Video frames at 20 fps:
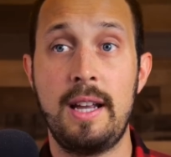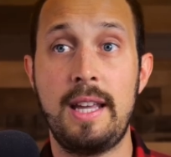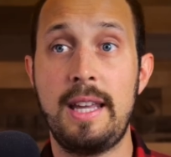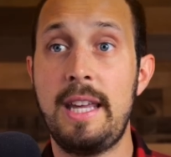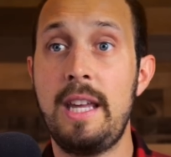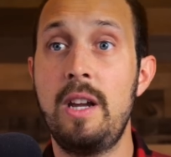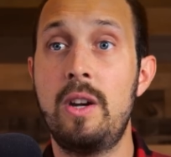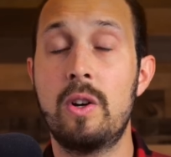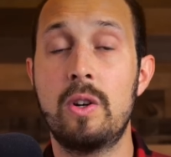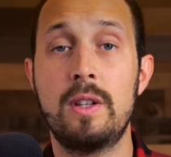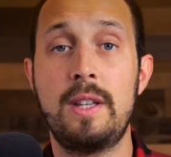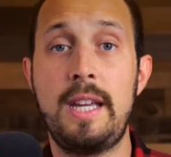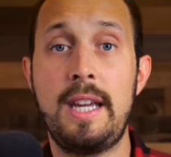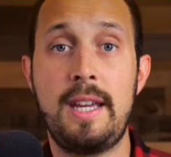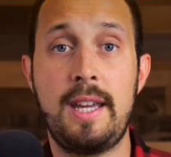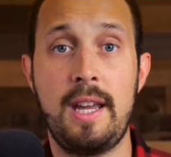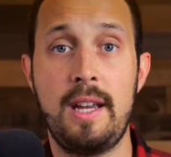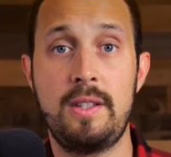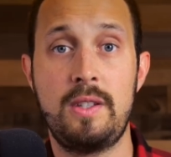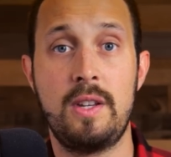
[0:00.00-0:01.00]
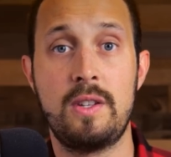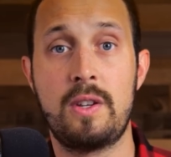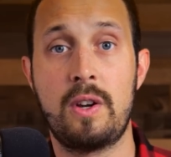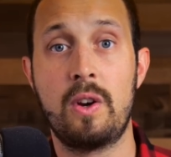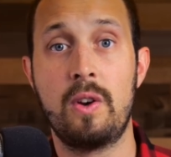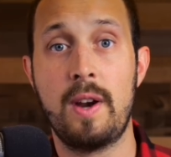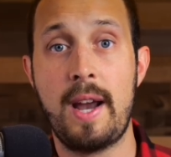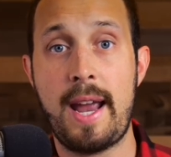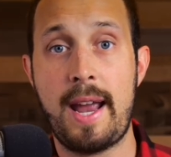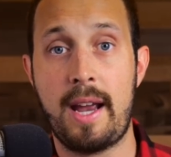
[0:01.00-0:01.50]
eagerly kisses
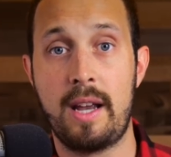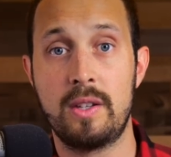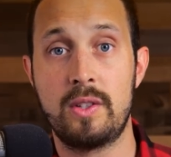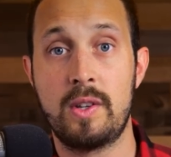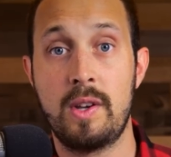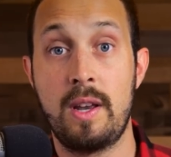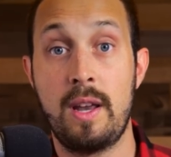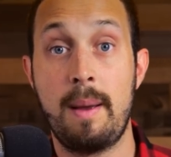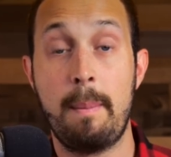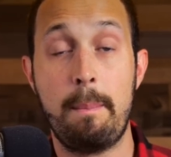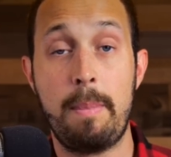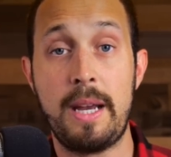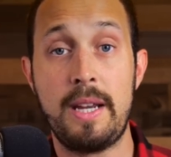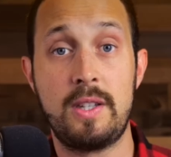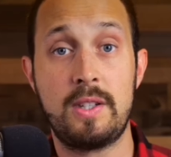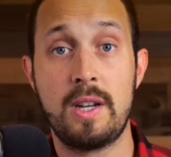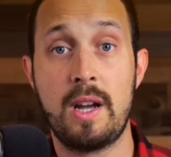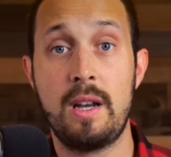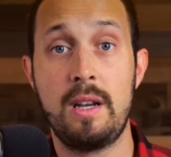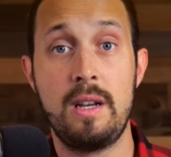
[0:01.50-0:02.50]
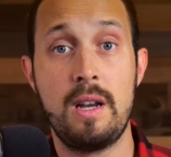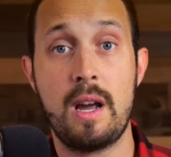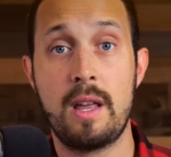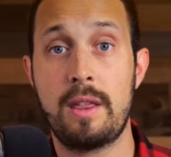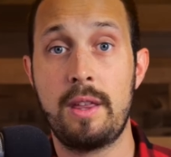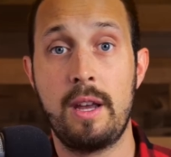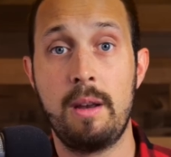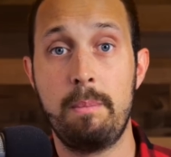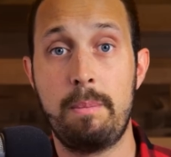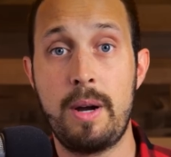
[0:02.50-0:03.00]
her ass based on
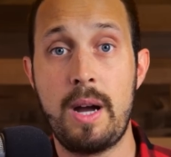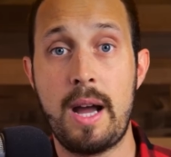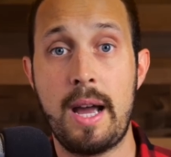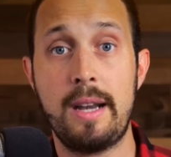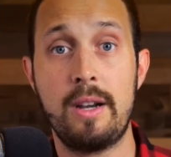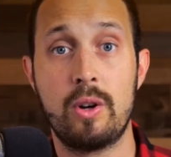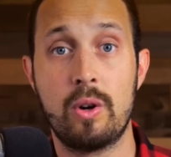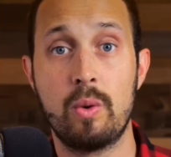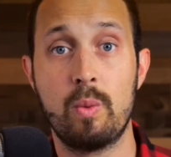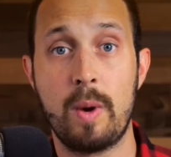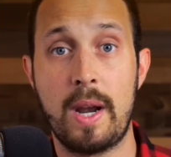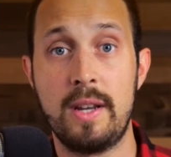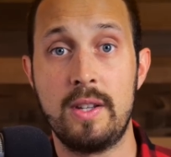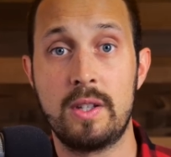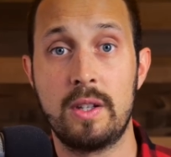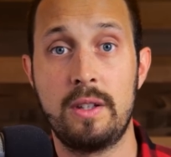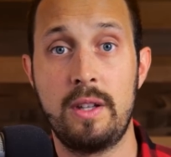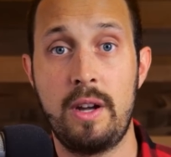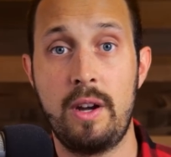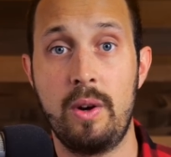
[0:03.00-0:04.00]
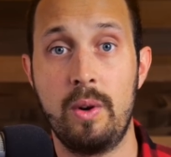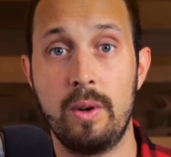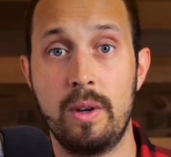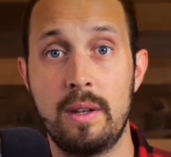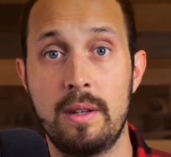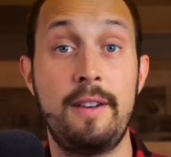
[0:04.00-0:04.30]
nothing but her race alone.